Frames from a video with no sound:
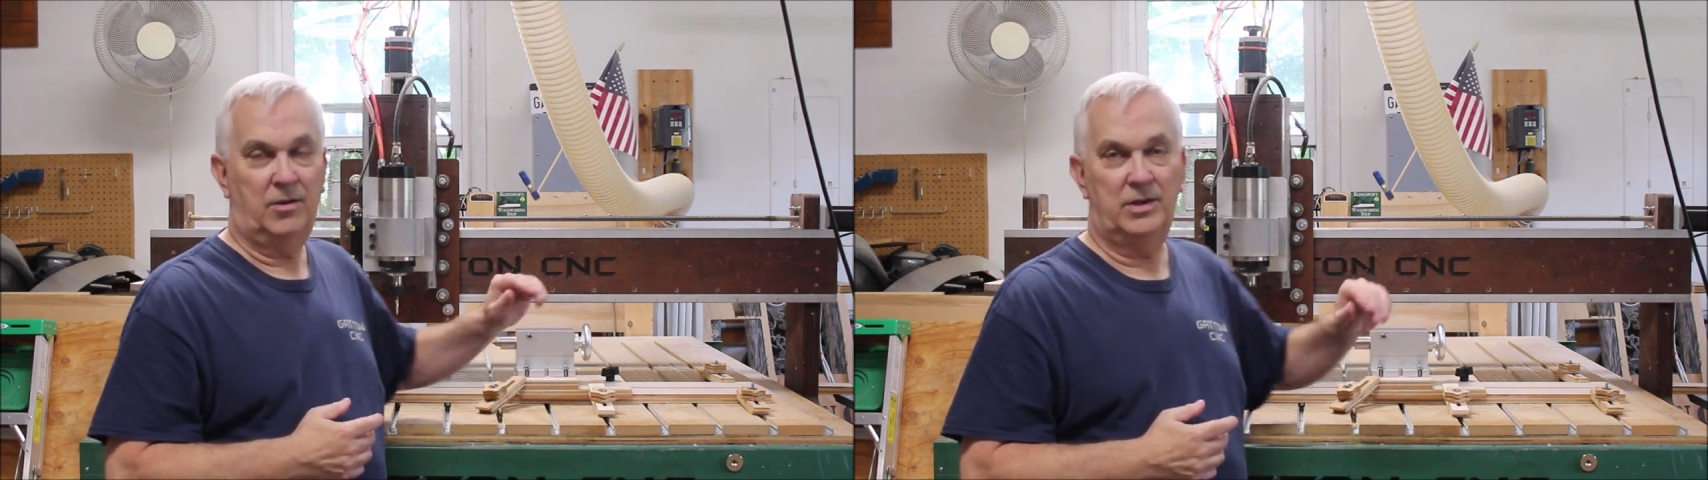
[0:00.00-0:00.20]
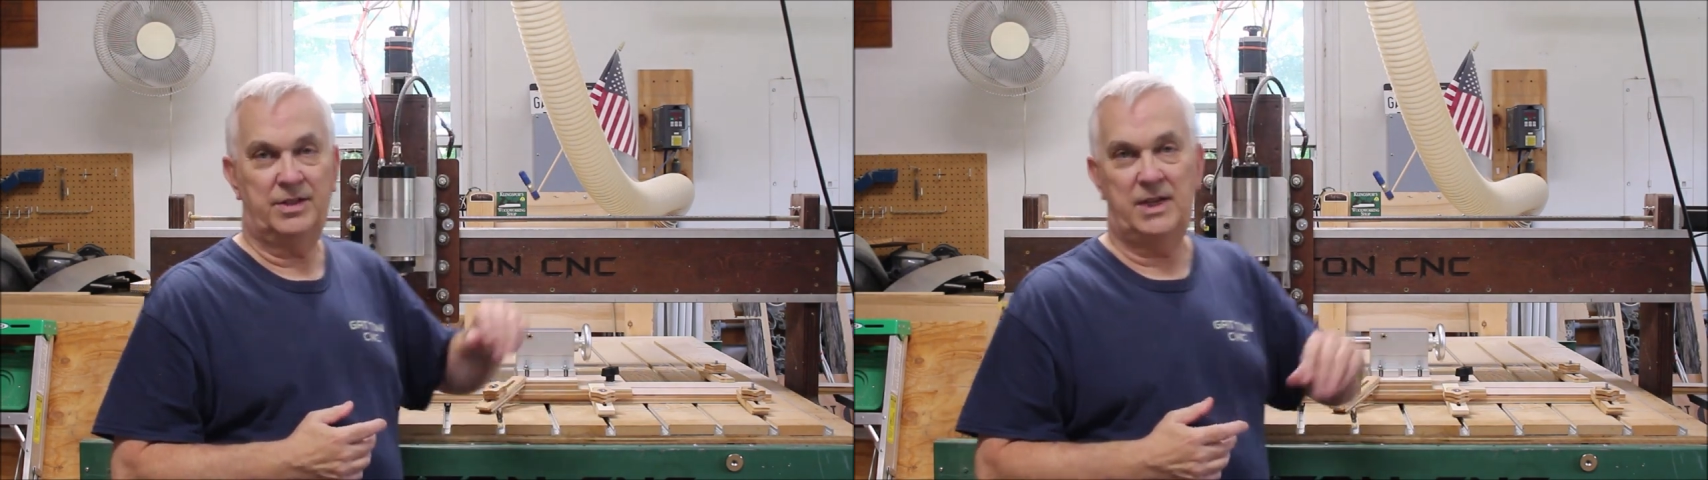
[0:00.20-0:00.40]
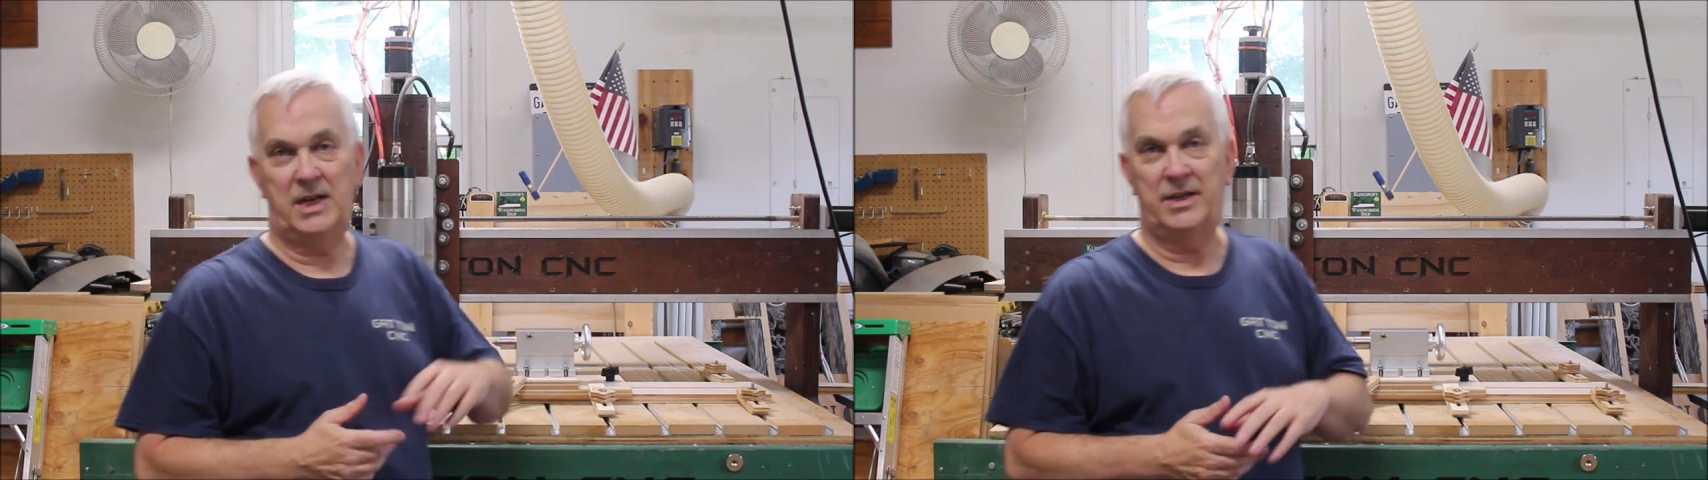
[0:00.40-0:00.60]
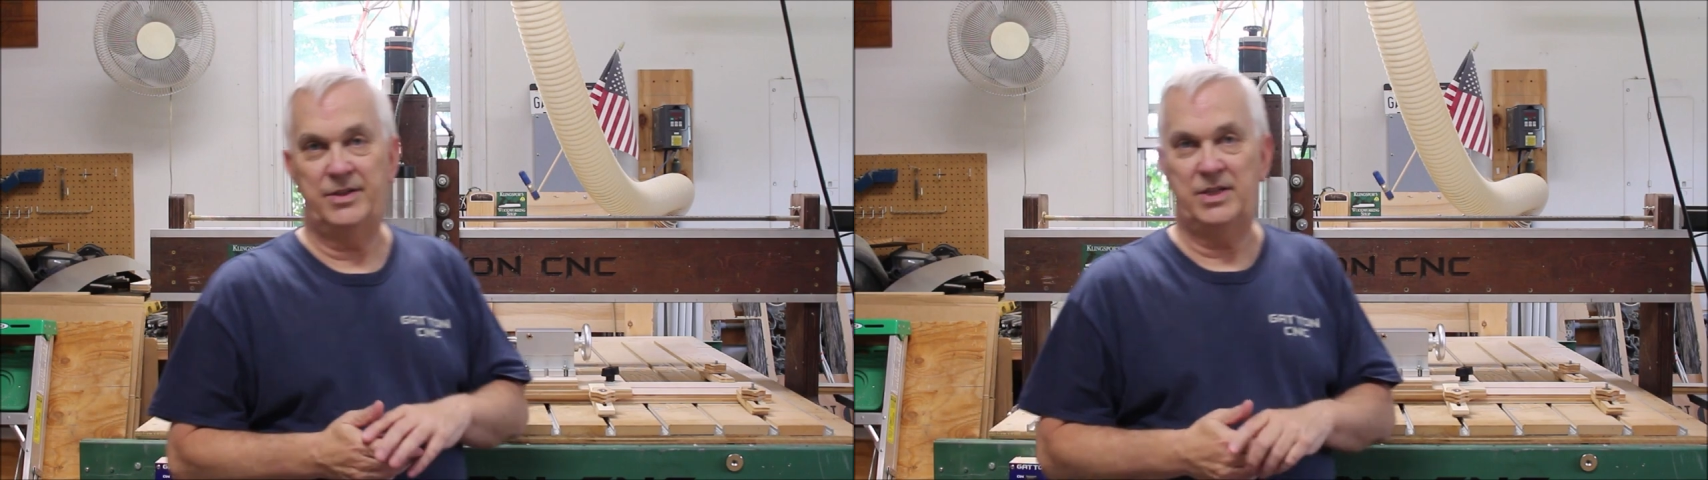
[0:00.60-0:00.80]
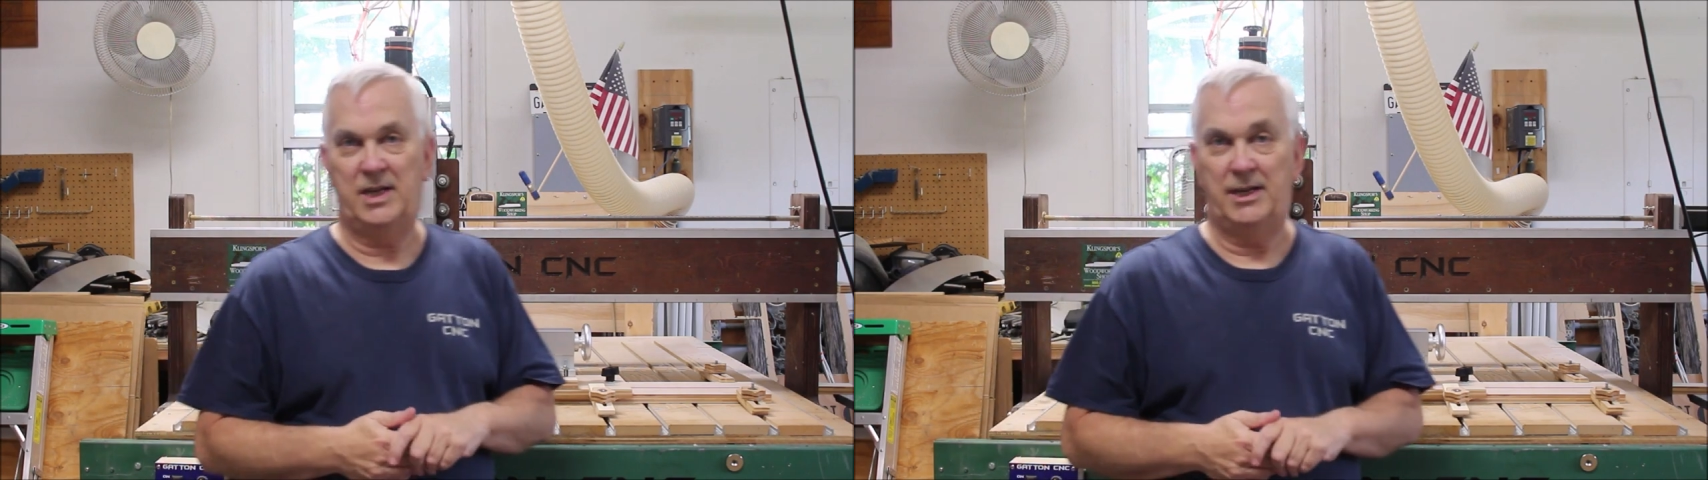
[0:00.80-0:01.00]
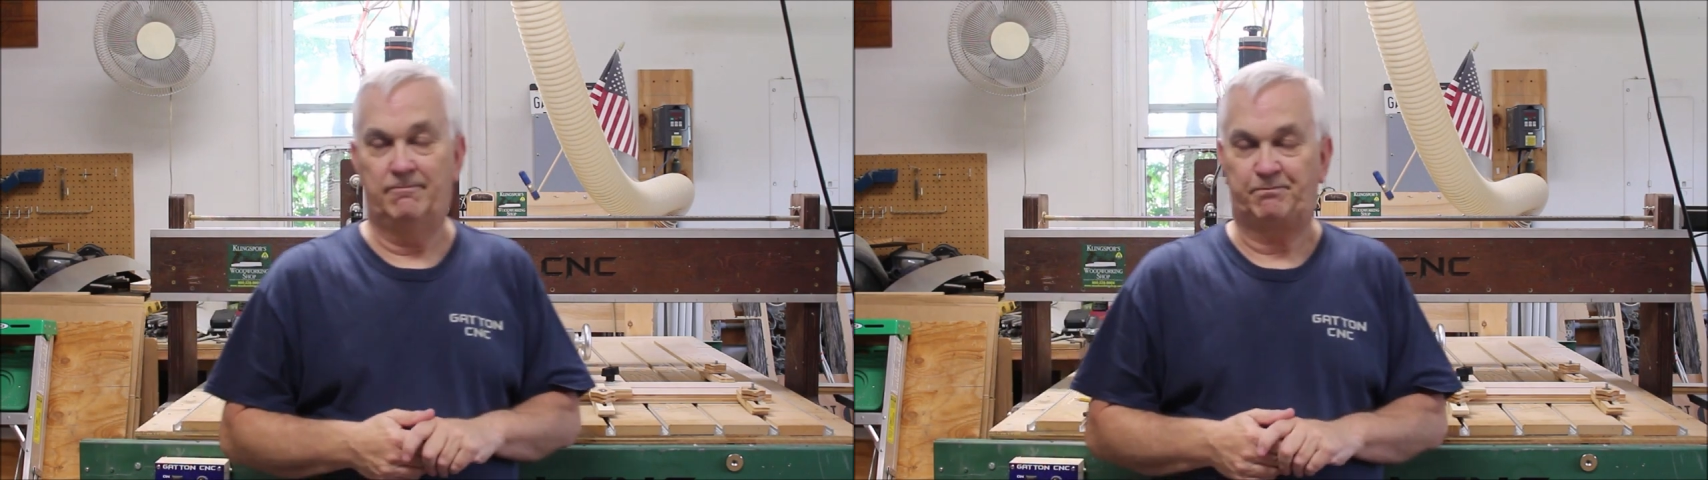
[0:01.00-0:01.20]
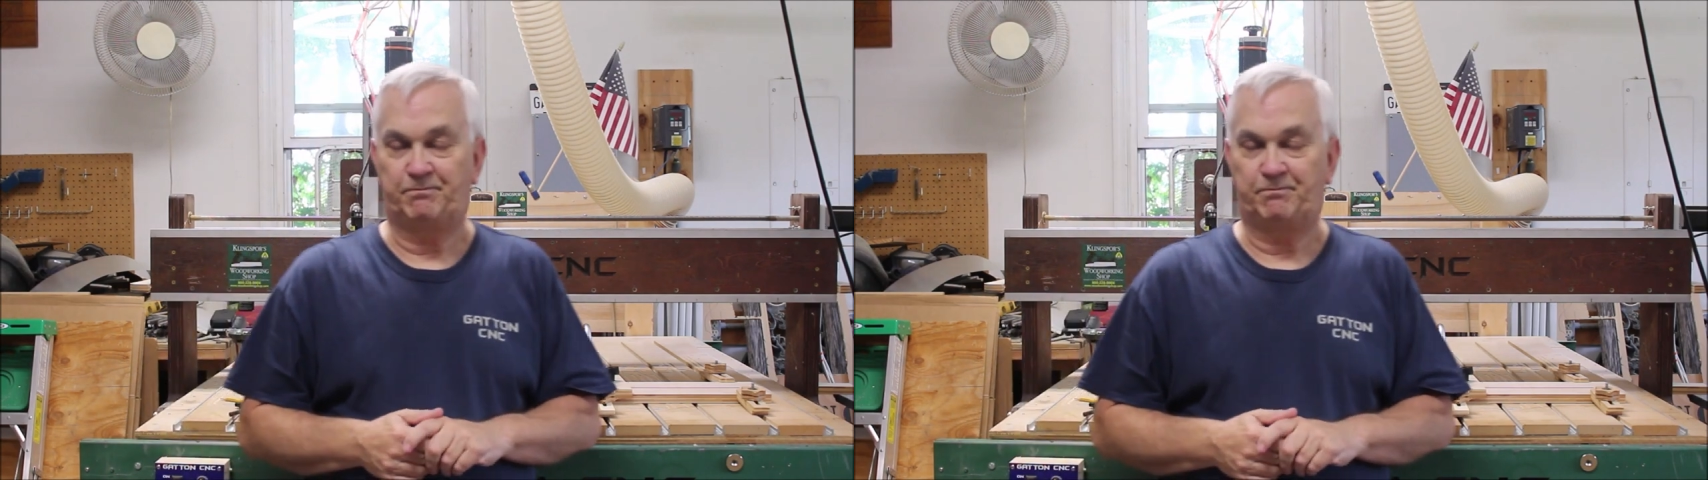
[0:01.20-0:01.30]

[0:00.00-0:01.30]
on a C N C.